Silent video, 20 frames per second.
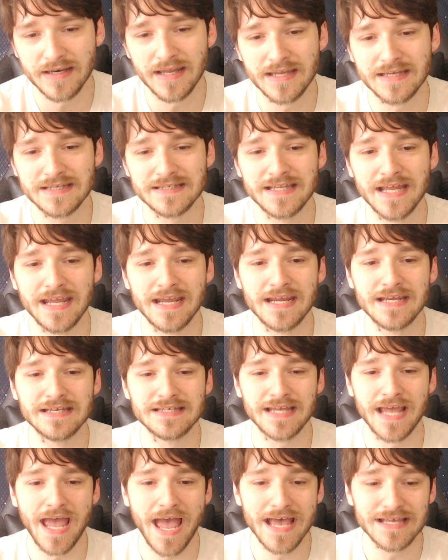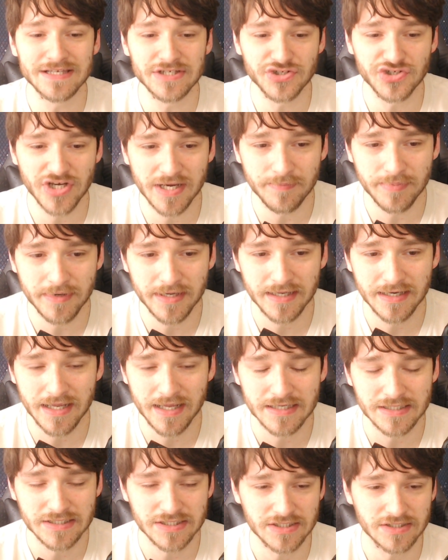his days as a champion
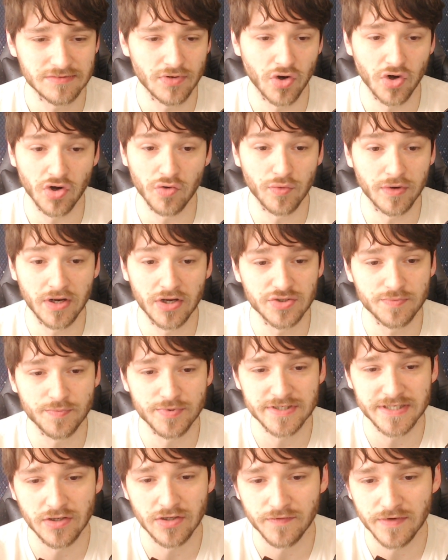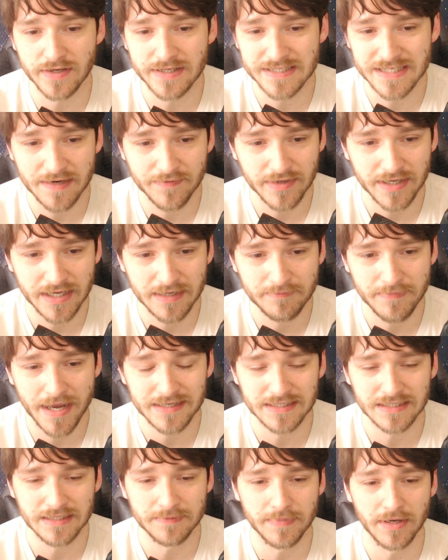are 100% over. He's never getting back
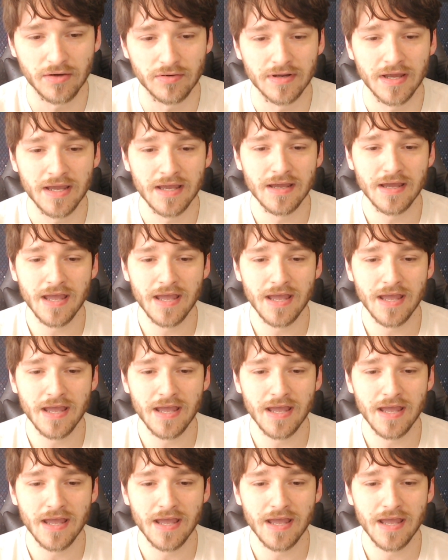to the belt.